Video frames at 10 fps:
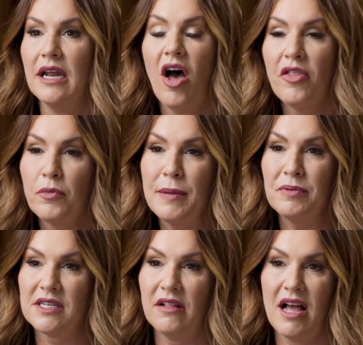in other
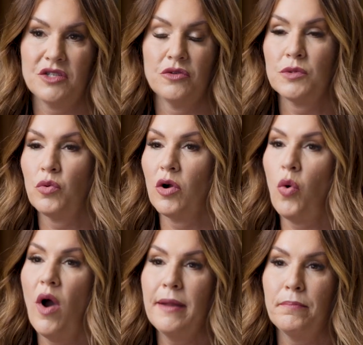people's classrooms were
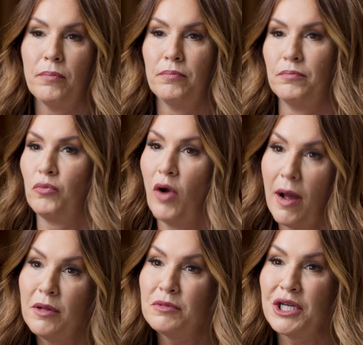quite
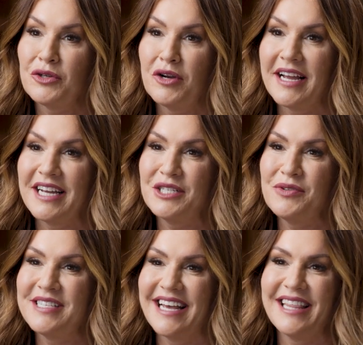problem children, I guess you
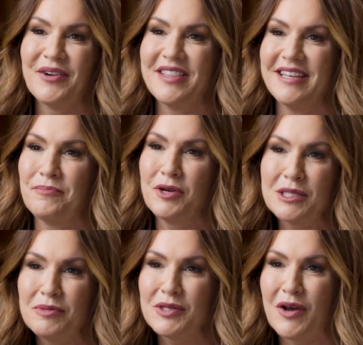would say. They're in the
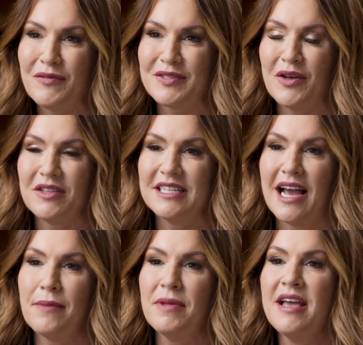principal's office all the
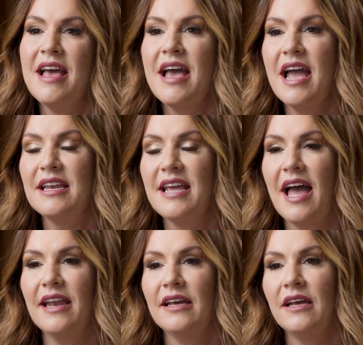time. And
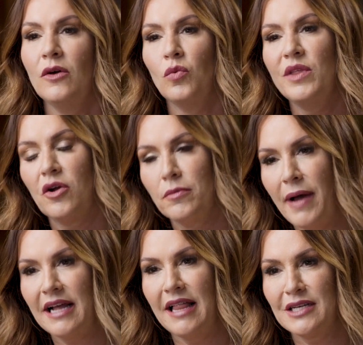yet, when they're in
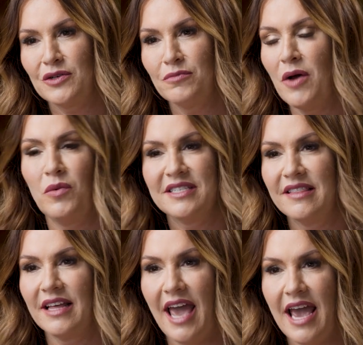my classroom, that
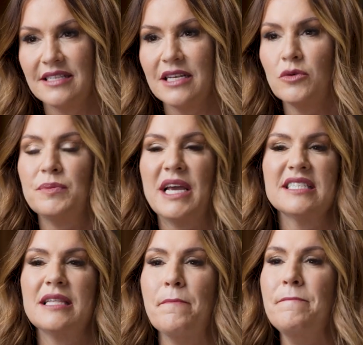wasn't the case. It was
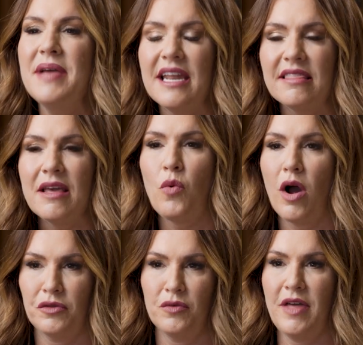because the minute they
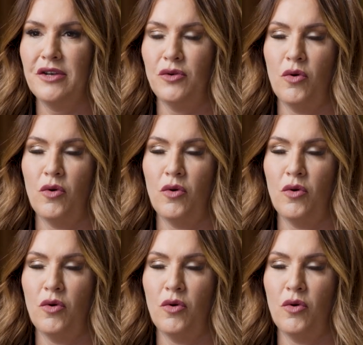walked through that